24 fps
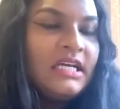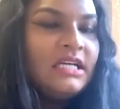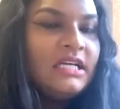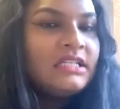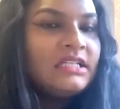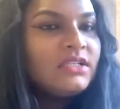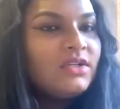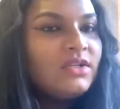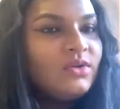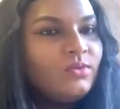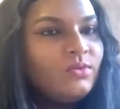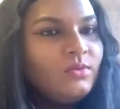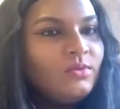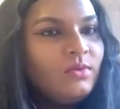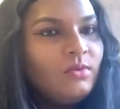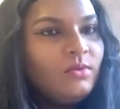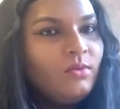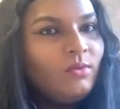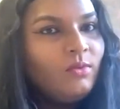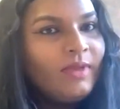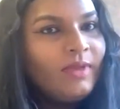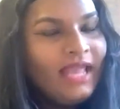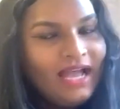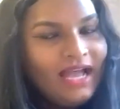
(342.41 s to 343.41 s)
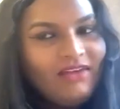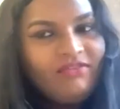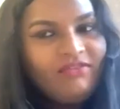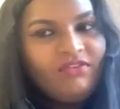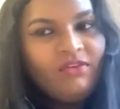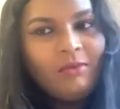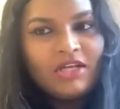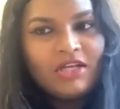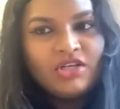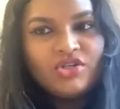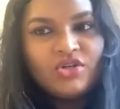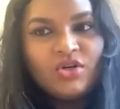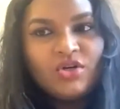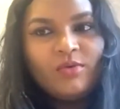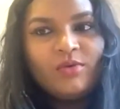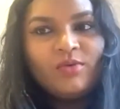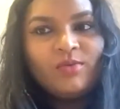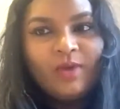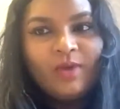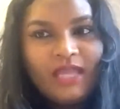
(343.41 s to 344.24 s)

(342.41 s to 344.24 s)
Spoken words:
So we have to make sure when